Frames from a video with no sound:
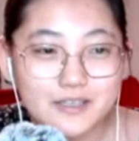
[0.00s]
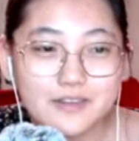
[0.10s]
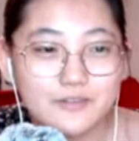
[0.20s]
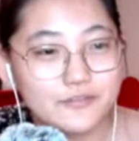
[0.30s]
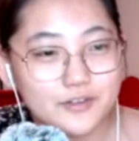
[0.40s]
in
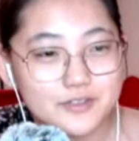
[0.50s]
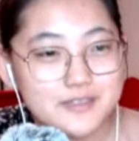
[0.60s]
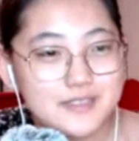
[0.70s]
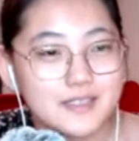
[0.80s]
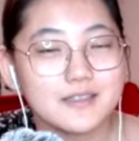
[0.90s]
the first
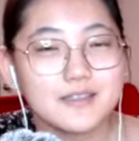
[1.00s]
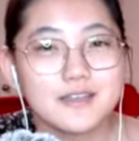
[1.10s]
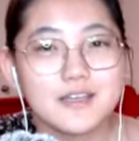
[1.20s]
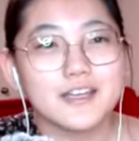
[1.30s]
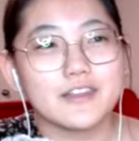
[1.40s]
scene.
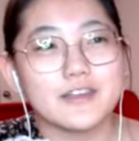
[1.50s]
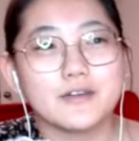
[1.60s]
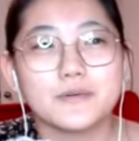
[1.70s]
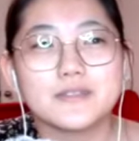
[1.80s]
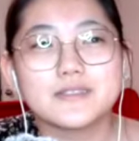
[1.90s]
They
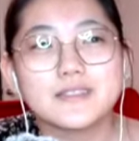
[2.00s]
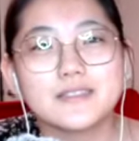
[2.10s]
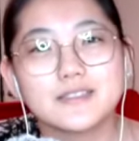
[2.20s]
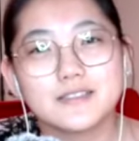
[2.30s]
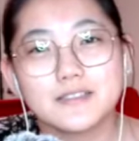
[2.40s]

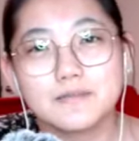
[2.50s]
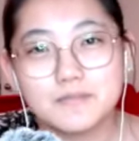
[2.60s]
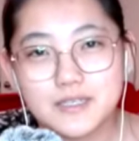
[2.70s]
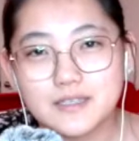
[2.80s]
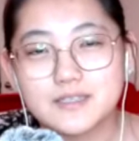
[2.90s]
coincidentally
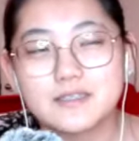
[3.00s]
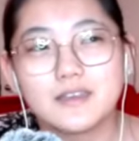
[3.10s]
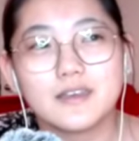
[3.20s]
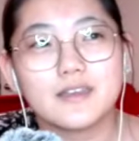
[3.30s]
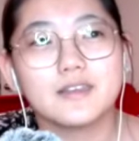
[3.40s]
meet
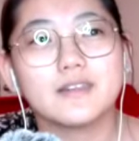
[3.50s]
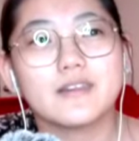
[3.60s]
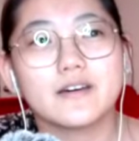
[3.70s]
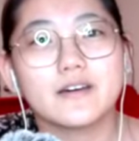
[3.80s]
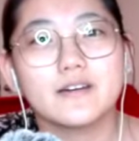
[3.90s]
in
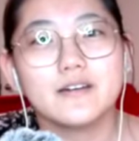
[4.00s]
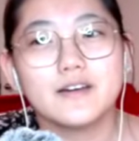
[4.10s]
their